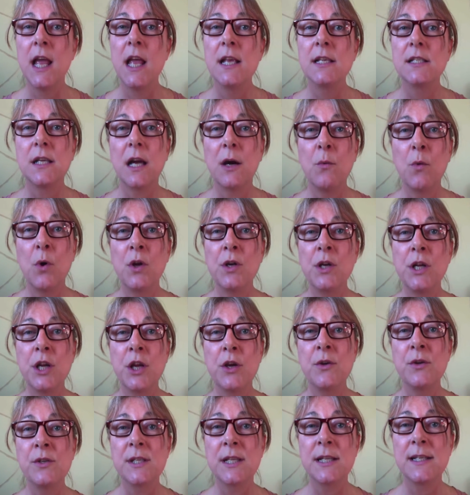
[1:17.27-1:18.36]
So I want to
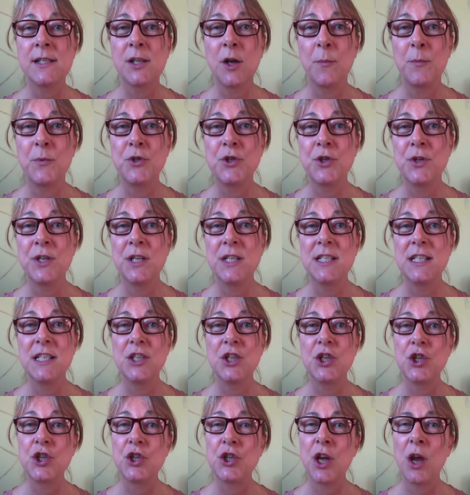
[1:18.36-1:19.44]
use this opportunity
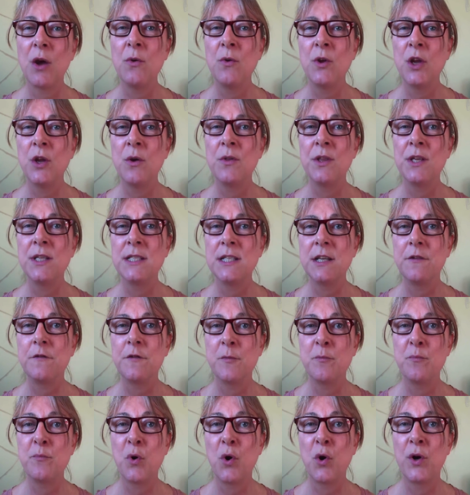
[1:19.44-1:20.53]
to show you the
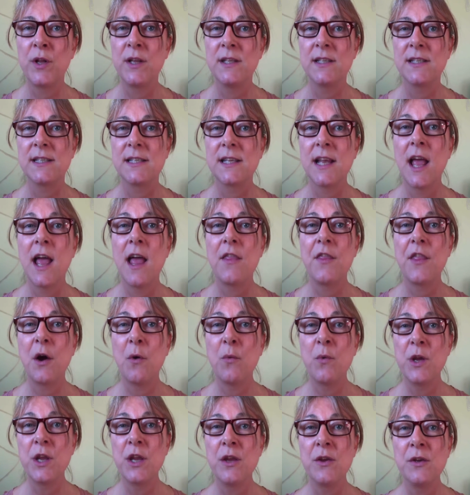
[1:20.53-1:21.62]
different points that
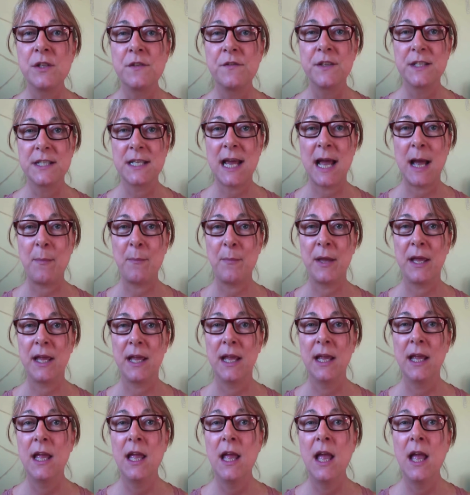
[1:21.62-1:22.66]
we use for tapping